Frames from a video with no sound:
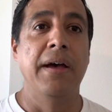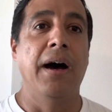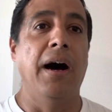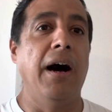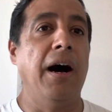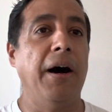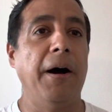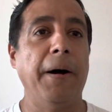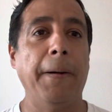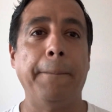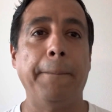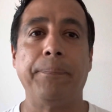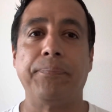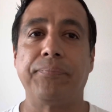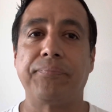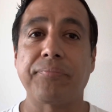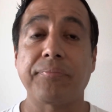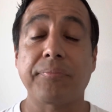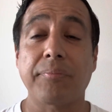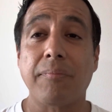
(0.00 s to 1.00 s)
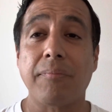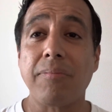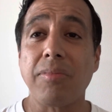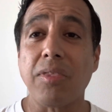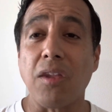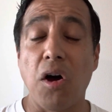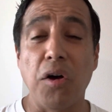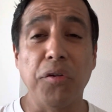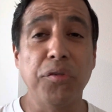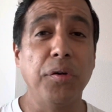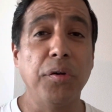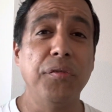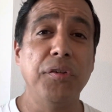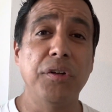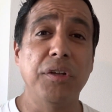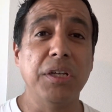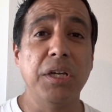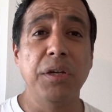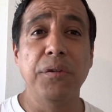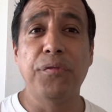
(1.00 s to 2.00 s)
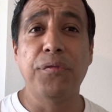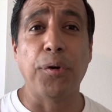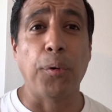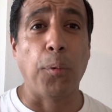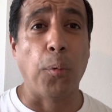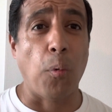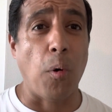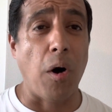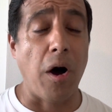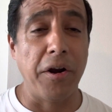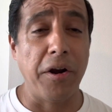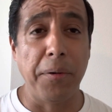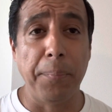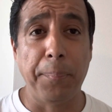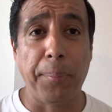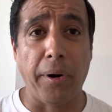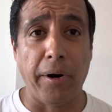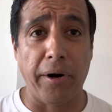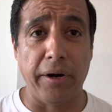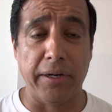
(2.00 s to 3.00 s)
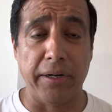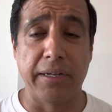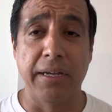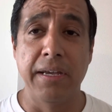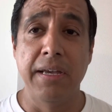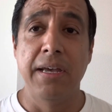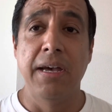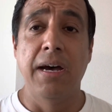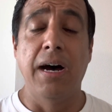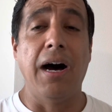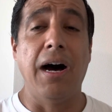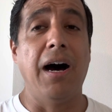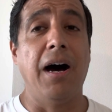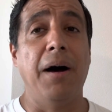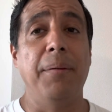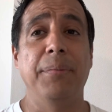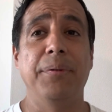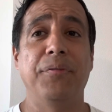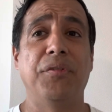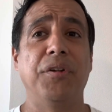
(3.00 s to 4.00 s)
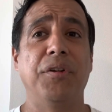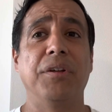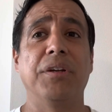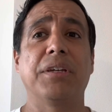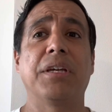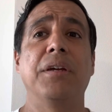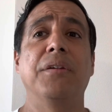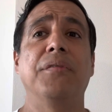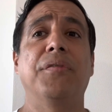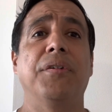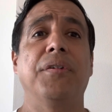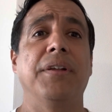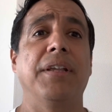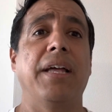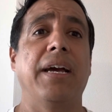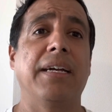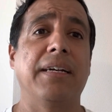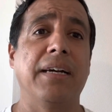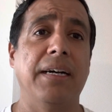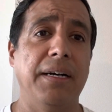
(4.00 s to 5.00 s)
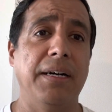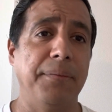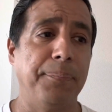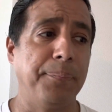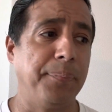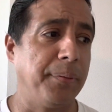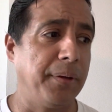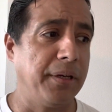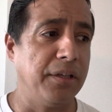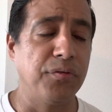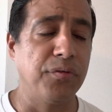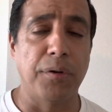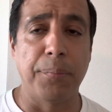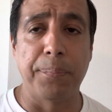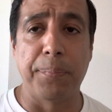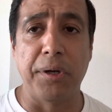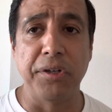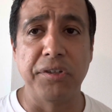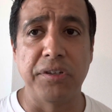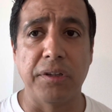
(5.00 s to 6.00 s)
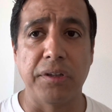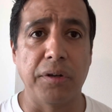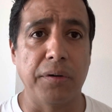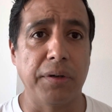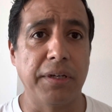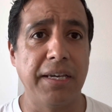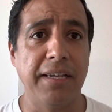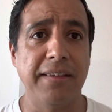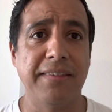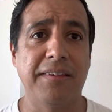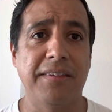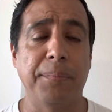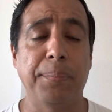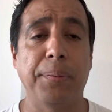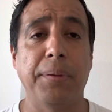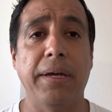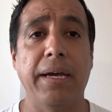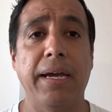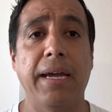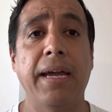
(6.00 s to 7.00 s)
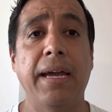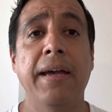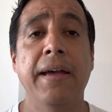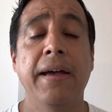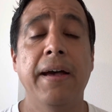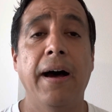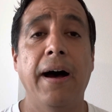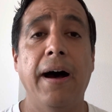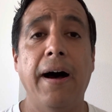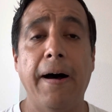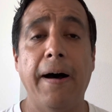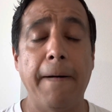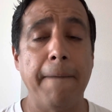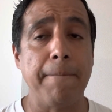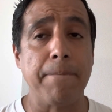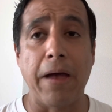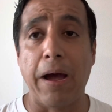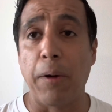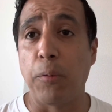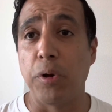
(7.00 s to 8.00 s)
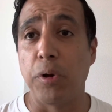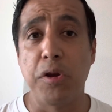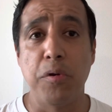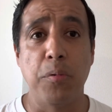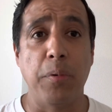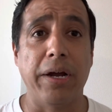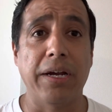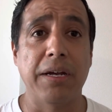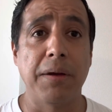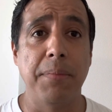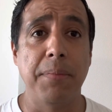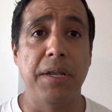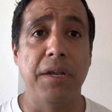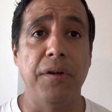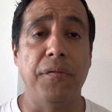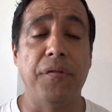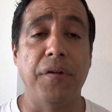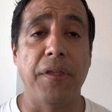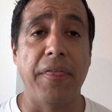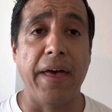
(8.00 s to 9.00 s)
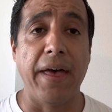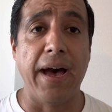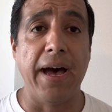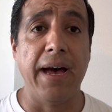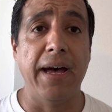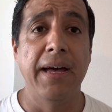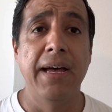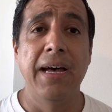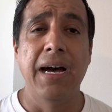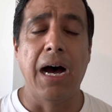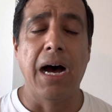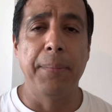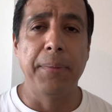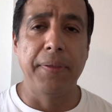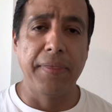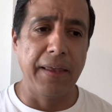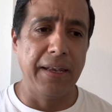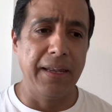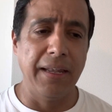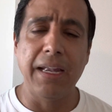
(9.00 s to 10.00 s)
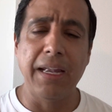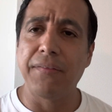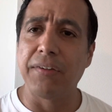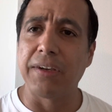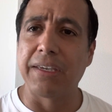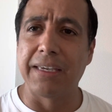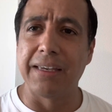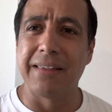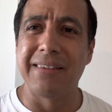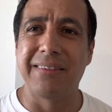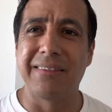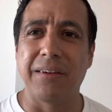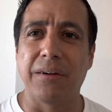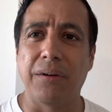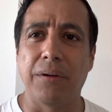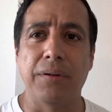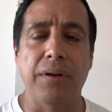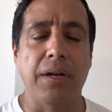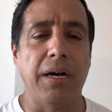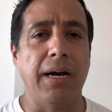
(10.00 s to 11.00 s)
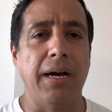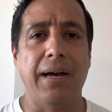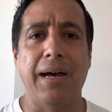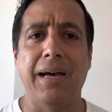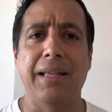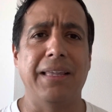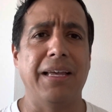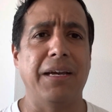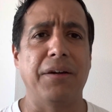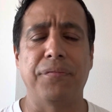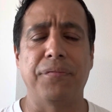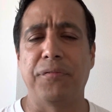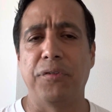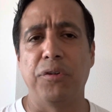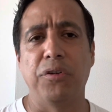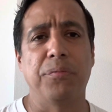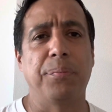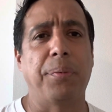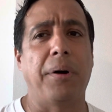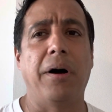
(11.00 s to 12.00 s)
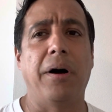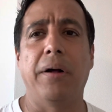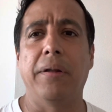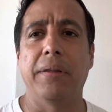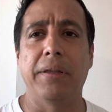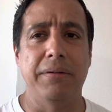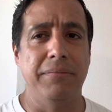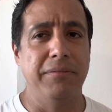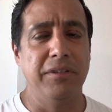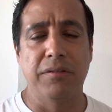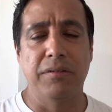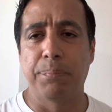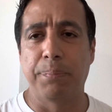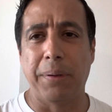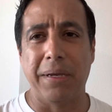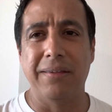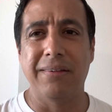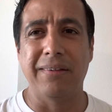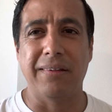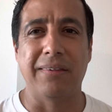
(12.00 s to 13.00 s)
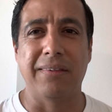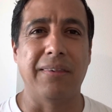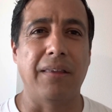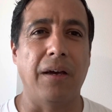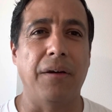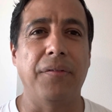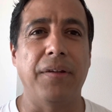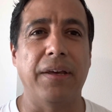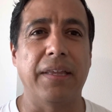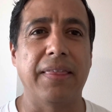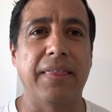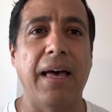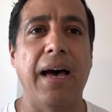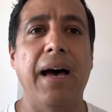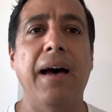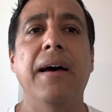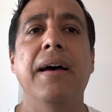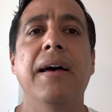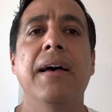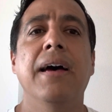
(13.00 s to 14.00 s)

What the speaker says: Also, if you're looking for a water park, if you're looking for like a place for a bunch of little kids to play, I wouldn't recommend it for that. They did have a kids zone, had like foosball and just basic stuff like that.